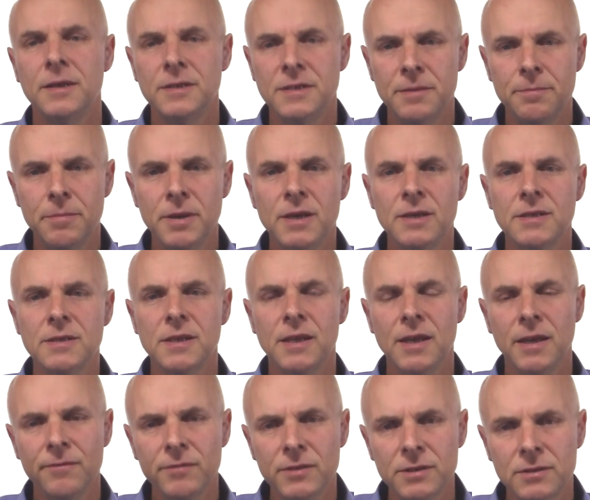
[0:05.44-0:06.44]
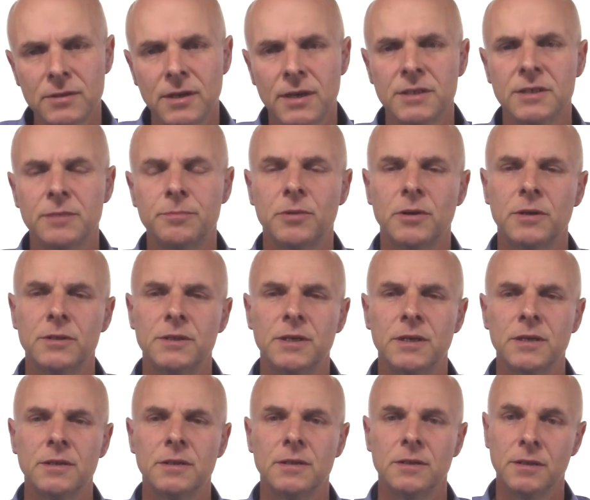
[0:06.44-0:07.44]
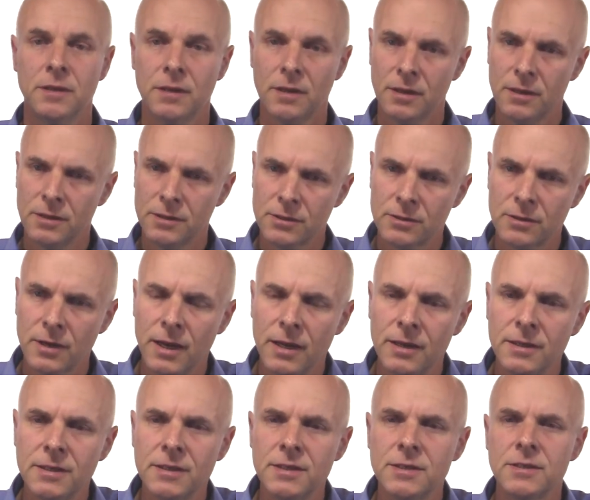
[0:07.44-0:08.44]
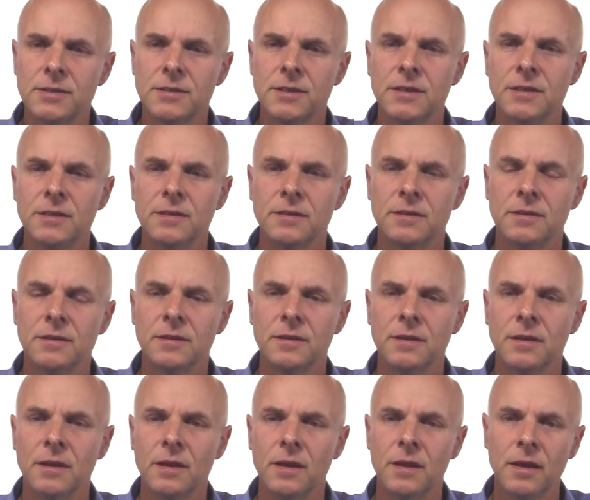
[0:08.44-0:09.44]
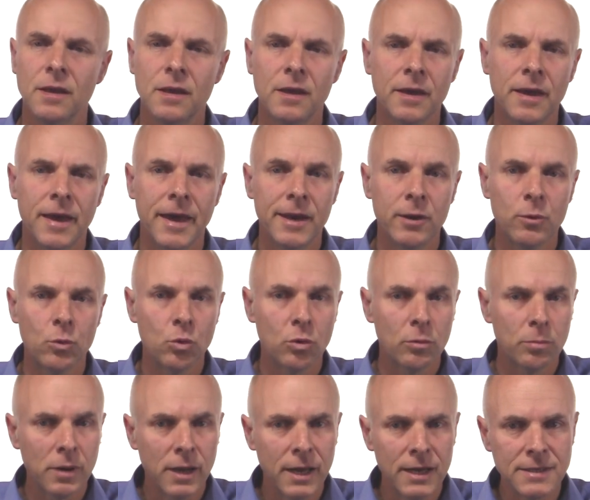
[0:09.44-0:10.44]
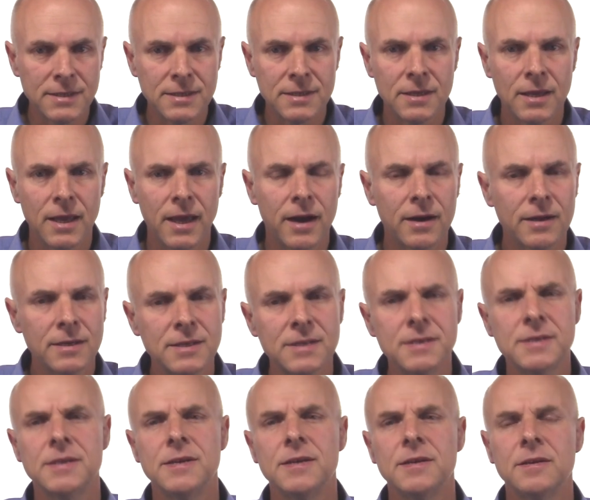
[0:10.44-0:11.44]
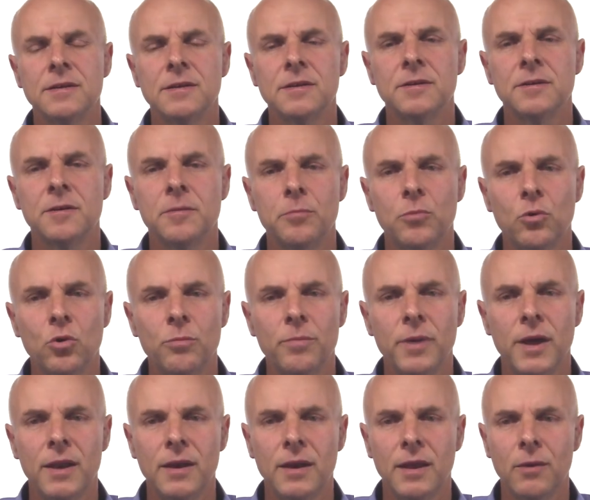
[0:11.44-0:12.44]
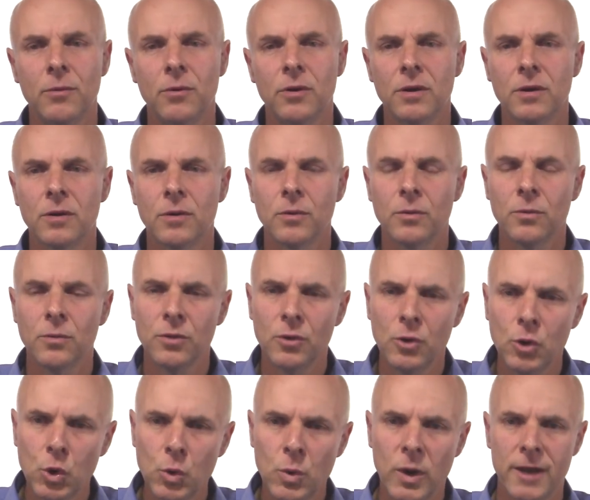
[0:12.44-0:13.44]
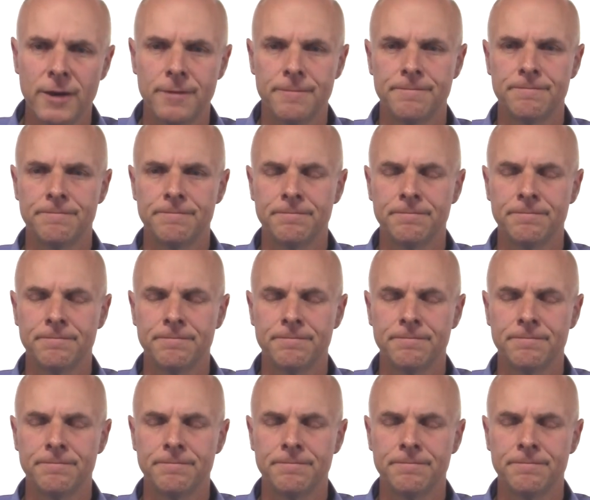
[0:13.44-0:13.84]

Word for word: is the biggest infrastructure project in Australia's history, and it will replace our existing broadband network with a new one.